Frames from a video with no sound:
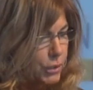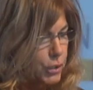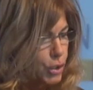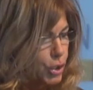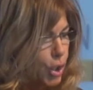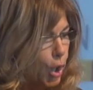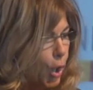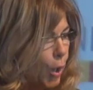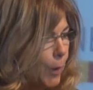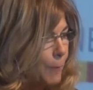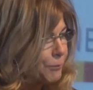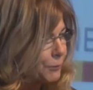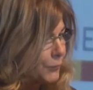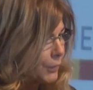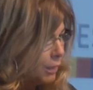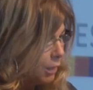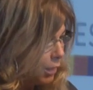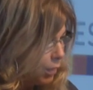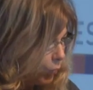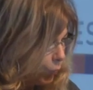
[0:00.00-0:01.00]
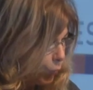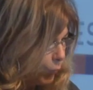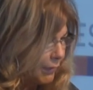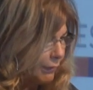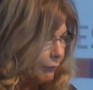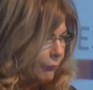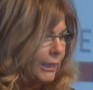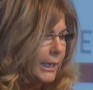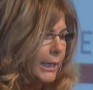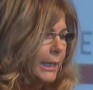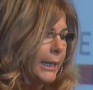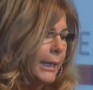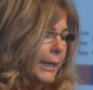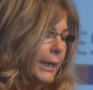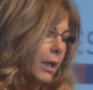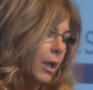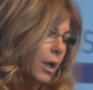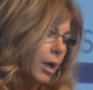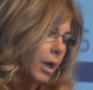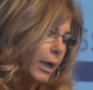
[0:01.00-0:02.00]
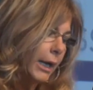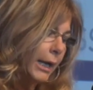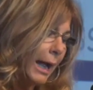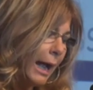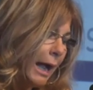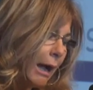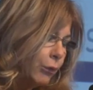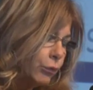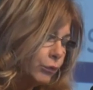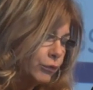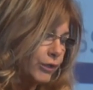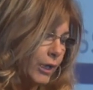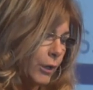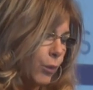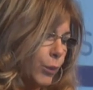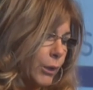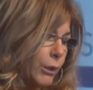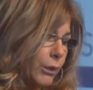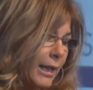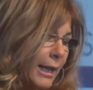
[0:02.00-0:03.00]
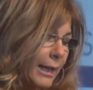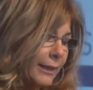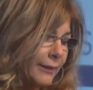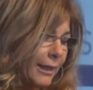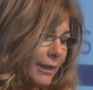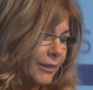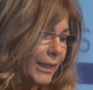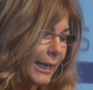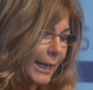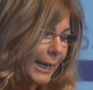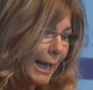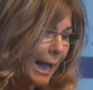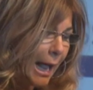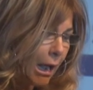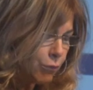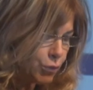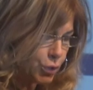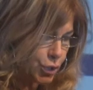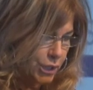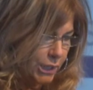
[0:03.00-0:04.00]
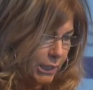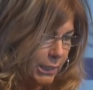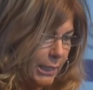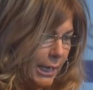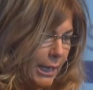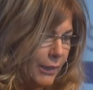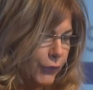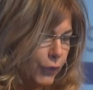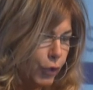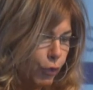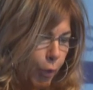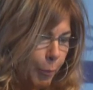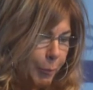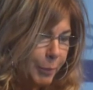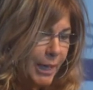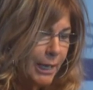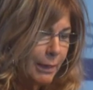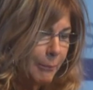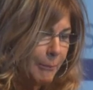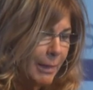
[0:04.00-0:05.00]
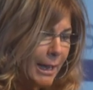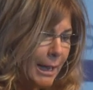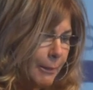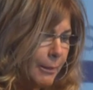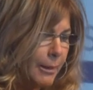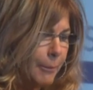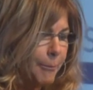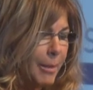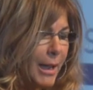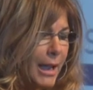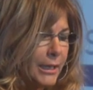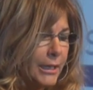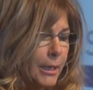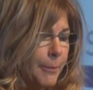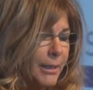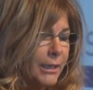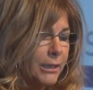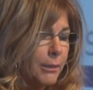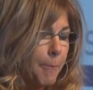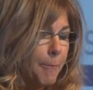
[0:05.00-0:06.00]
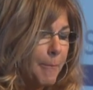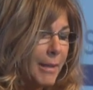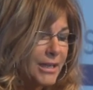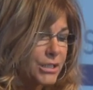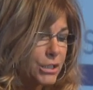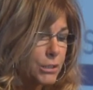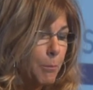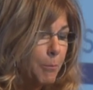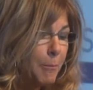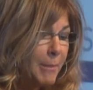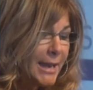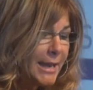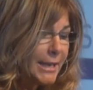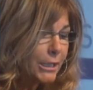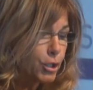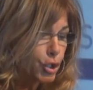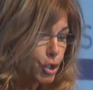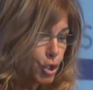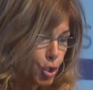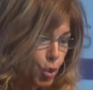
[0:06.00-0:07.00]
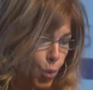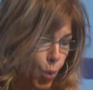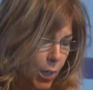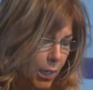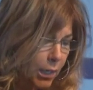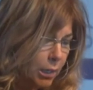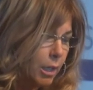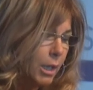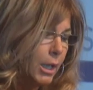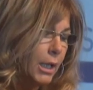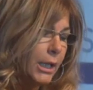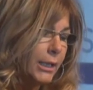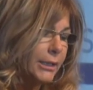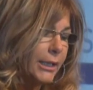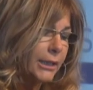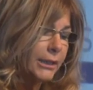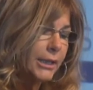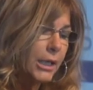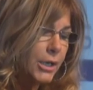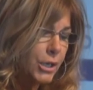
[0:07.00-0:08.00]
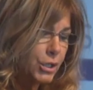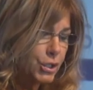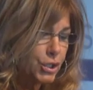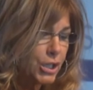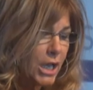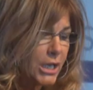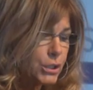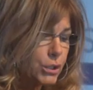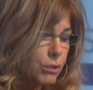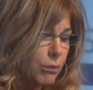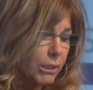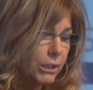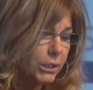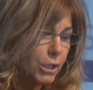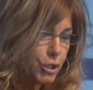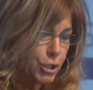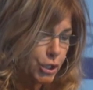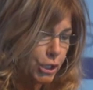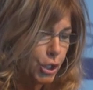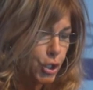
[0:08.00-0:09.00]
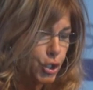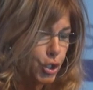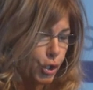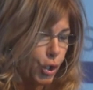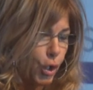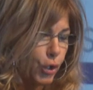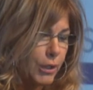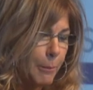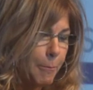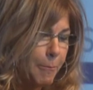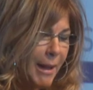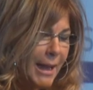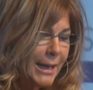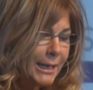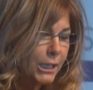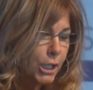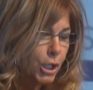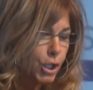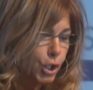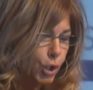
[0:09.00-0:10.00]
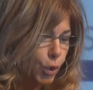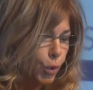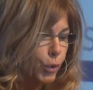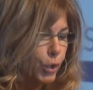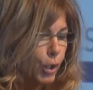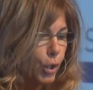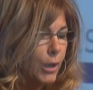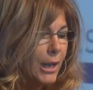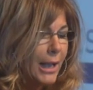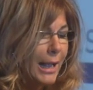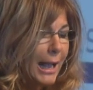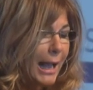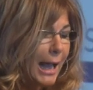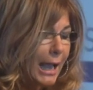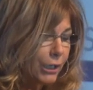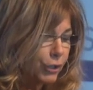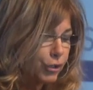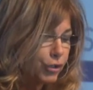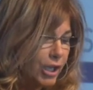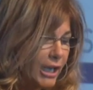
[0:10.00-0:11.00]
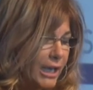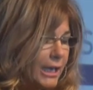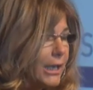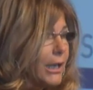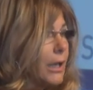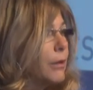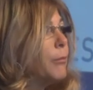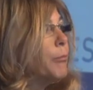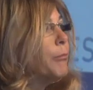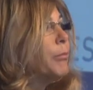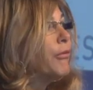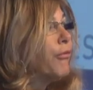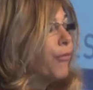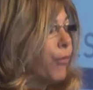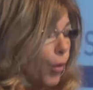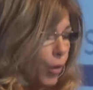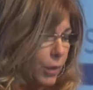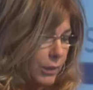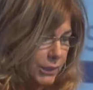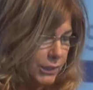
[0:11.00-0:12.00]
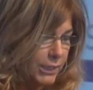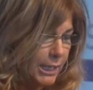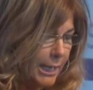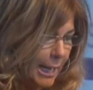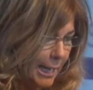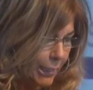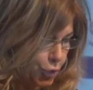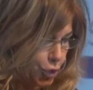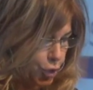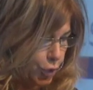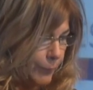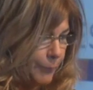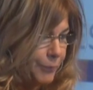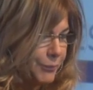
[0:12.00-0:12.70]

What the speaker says: So we really count, and we like that the Council and the European Parliament must make sure that the necessary decisions on the banking union are taken before the election.